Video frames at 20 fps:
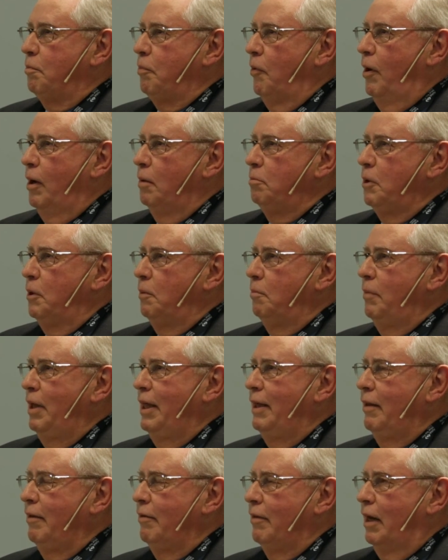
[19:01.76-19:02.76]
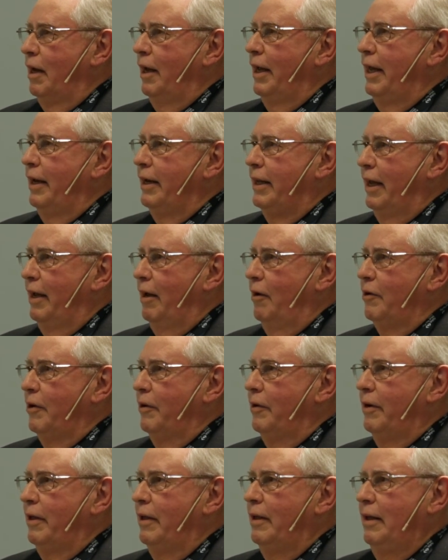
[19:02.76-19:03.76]
a problem that I
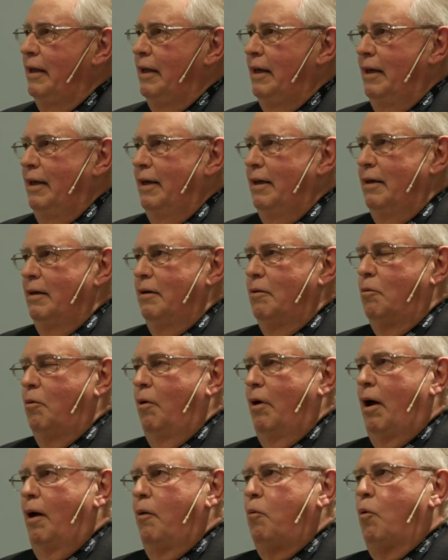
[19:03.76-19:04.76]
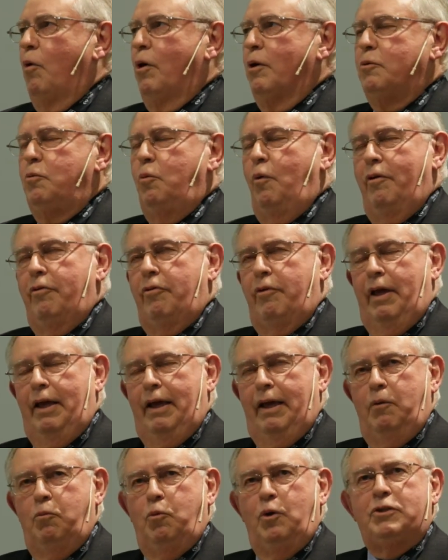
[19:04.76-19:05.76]
encountered when I worked with
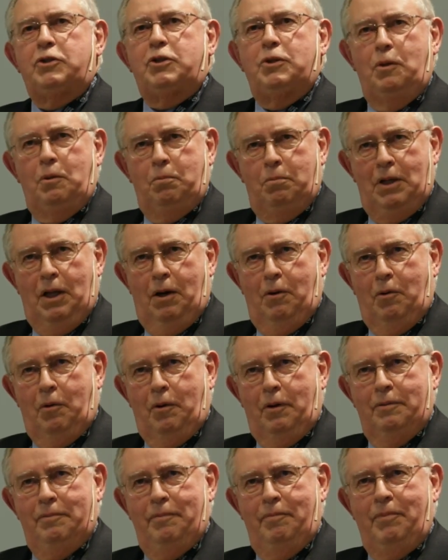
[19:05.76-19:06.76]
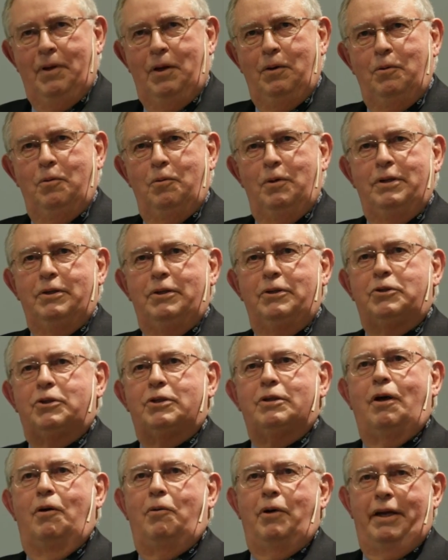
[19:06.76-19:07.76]
a whistleblower who
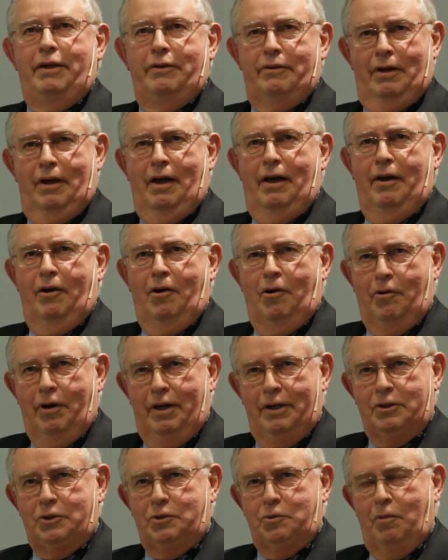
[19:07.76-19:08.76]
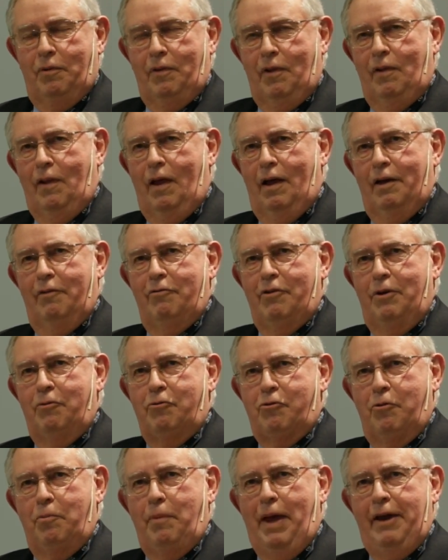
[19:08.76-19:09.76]
was going to IRS with a lot of
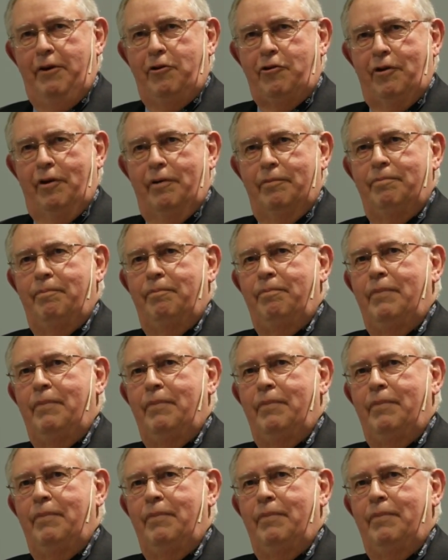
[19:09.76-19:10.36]
information.